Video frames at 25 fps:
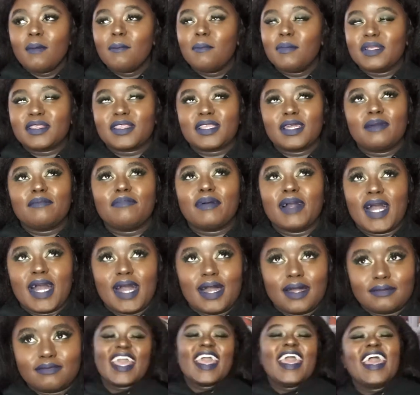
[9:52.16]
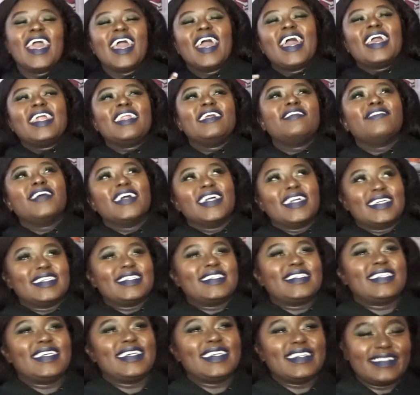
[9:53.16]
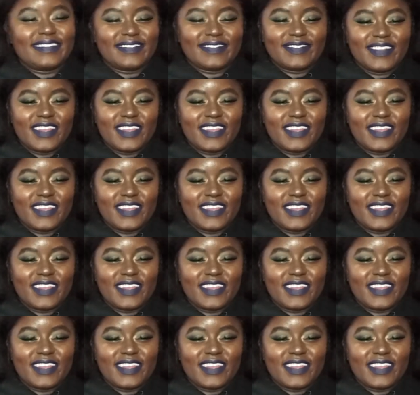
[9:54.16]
but they're bomb. Anyways,